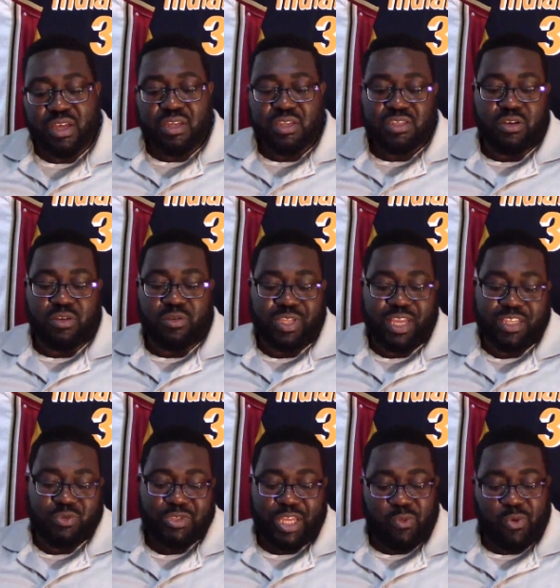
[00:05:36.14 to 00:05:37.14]
so that's
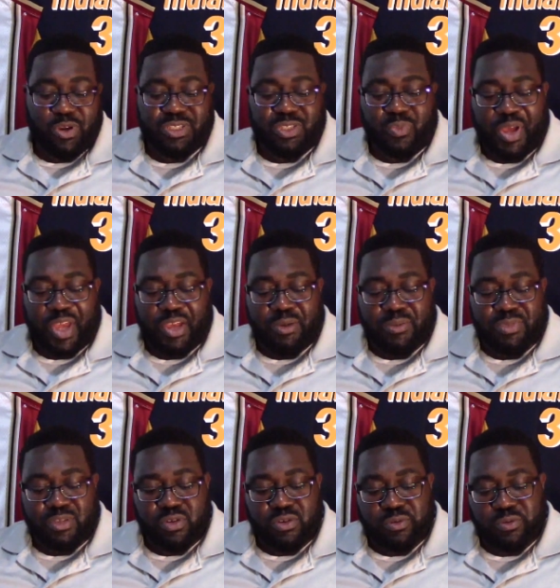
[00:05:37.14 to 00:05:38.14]
what they wanted to pay him.
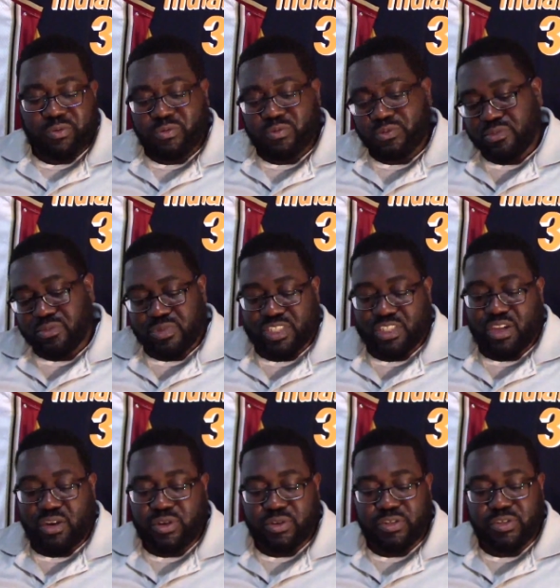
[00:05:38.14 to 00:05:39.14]
So it's
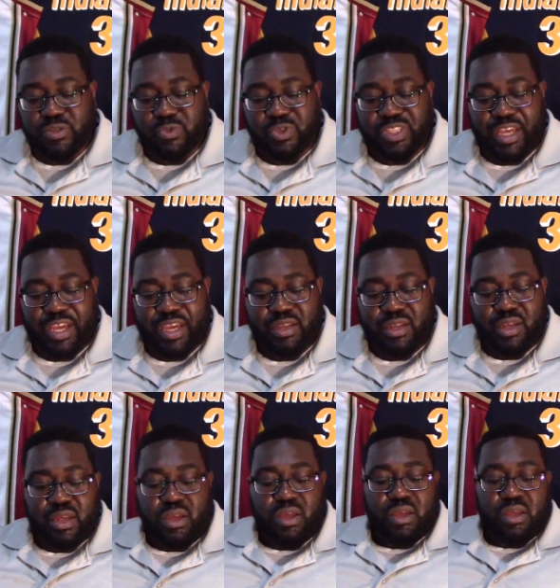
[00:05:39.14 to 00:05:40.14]
all good with that.
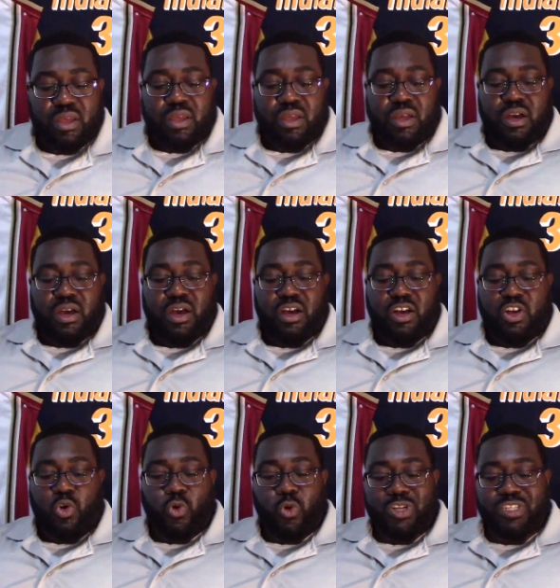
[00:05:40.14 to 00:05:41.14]

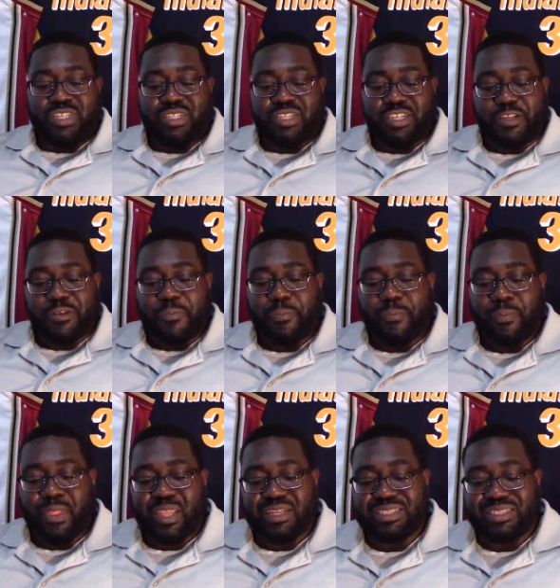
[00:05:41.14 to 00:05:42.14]
Courtney Lee,
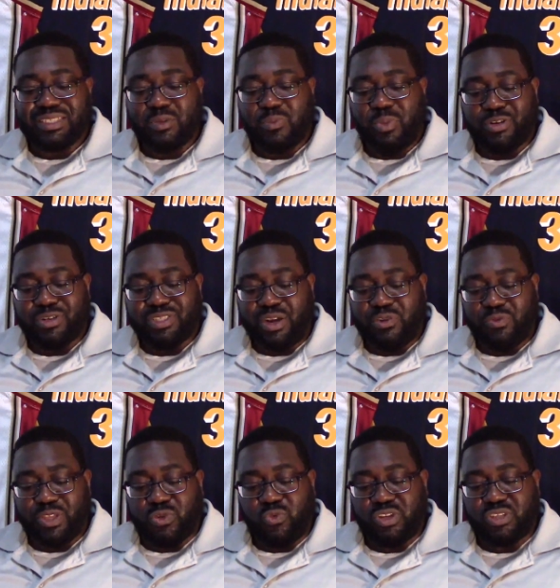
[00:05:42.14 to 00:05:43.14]
this is the person I
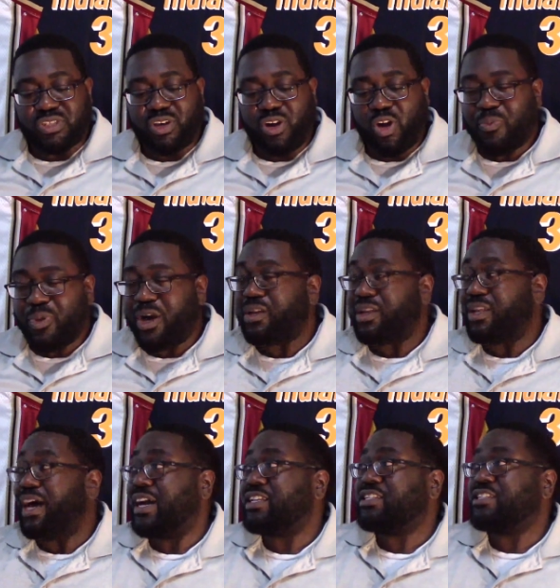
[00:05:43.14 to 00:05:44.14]
really want to talk about a
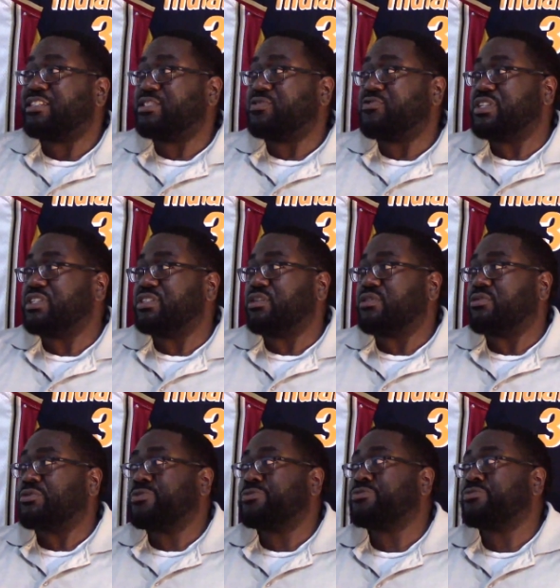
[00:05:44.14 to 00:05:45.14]
lot in this video,
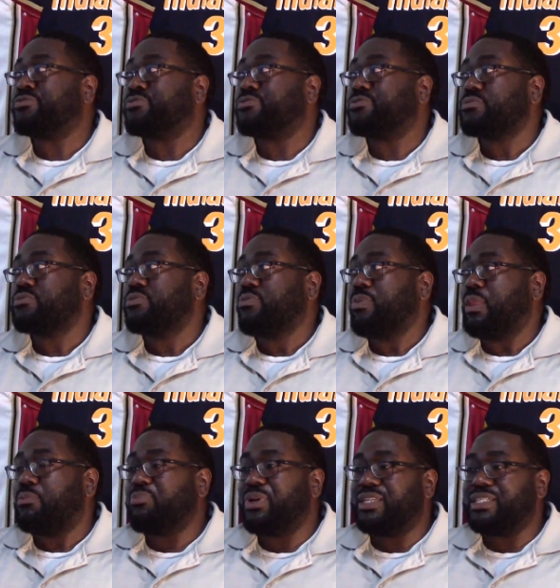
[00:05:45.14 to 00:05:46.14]

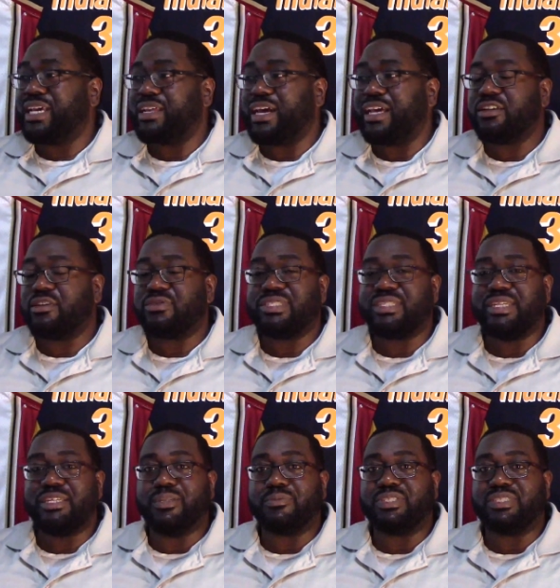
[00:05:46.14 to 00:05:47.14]
because I don't see
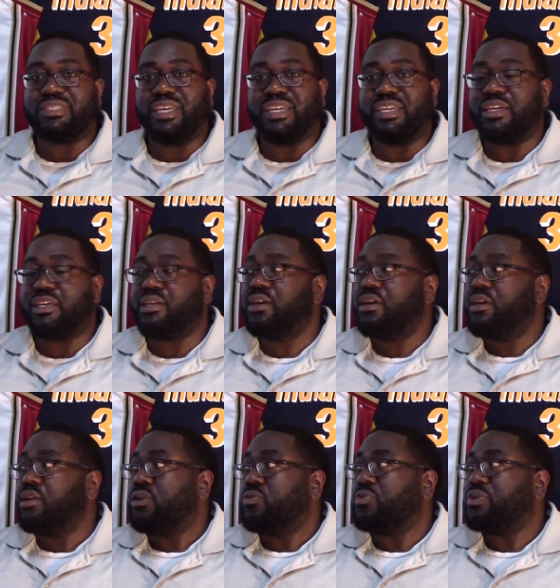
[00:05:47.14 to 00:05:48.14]
him sticking
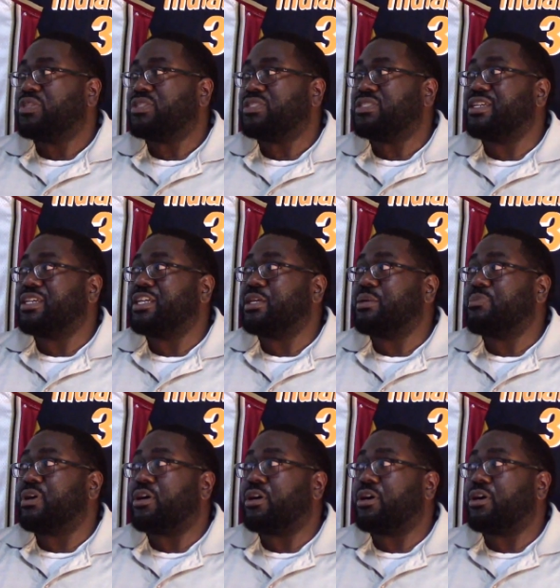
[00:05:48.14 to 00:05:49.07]
with the team.